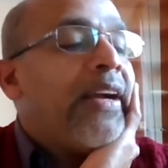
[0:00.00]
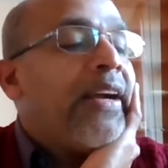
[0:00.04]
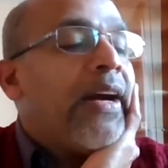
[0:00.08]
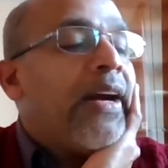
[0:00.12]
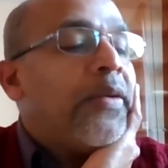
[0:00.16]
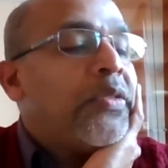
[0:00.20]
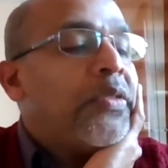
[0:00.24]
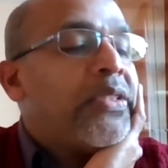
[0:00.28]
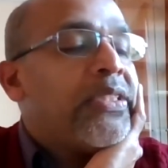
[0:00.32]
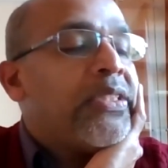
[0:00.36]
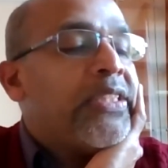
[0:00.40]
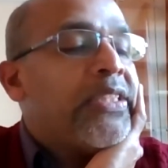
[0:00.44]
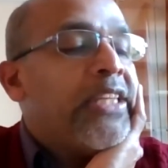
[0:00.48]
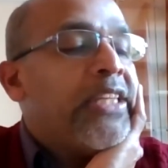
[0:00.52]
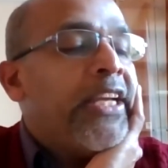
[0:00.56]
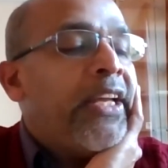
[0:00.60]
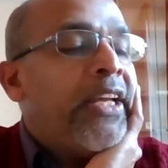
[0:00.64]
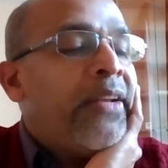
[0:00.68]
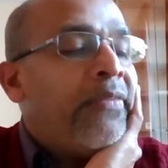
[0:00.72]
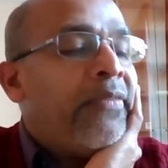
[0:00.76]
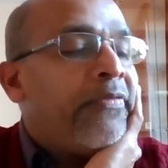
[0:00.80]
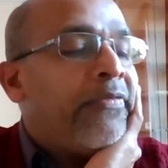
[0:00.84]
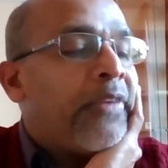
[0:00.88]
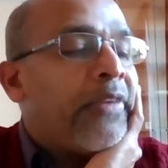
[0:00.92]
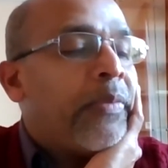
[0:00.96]
we have
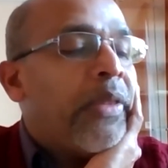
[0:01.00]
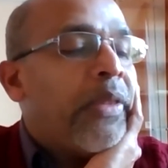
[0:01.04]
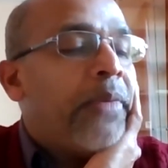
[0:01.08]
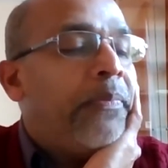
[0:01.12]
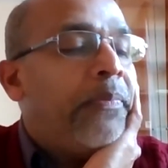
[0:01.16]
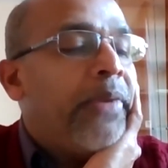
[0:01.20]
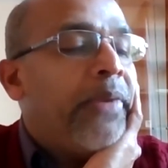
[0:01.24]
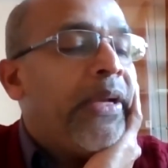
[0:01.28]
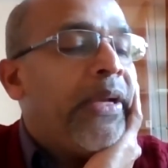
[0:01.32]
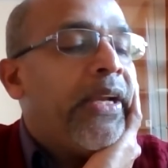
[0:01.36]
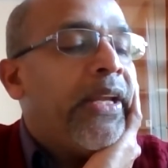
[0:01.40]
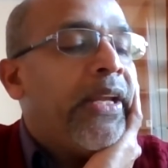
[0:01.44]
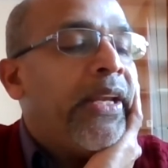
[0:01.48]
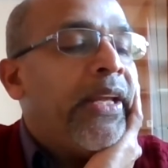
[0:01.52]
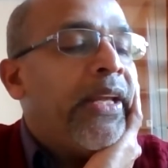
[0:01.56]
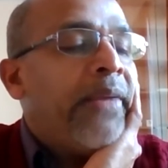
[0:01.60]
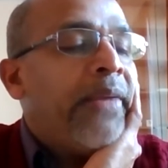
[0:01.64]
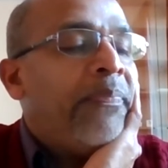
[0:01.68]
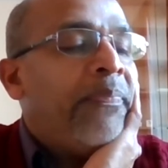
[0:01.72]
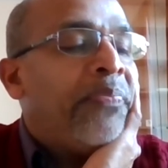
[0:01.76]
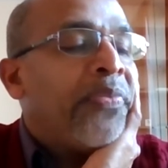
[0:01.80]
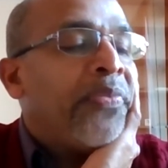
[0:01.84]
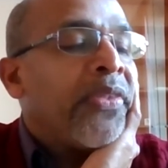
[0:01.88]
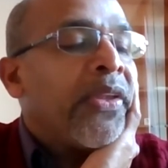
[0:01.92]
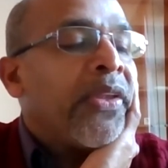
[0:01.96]
seen from the beginning,
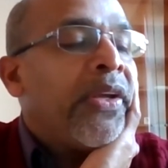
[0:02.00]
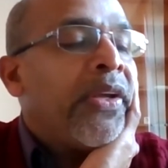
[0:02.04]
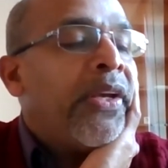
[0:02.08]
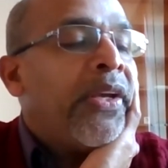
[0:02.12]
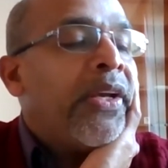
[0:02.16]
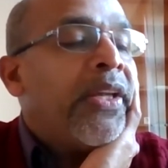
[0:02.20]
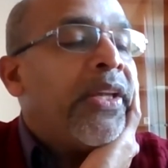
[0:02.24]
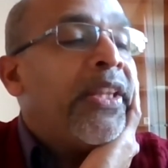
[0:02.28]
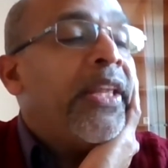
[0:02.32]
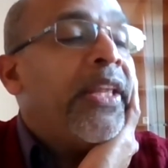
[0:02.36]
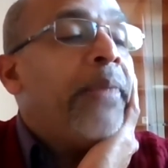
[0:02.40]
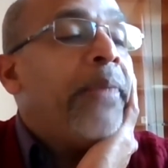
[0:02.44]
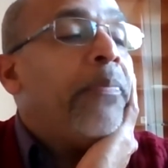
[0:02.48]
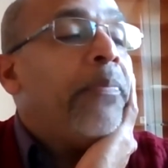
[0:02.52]
the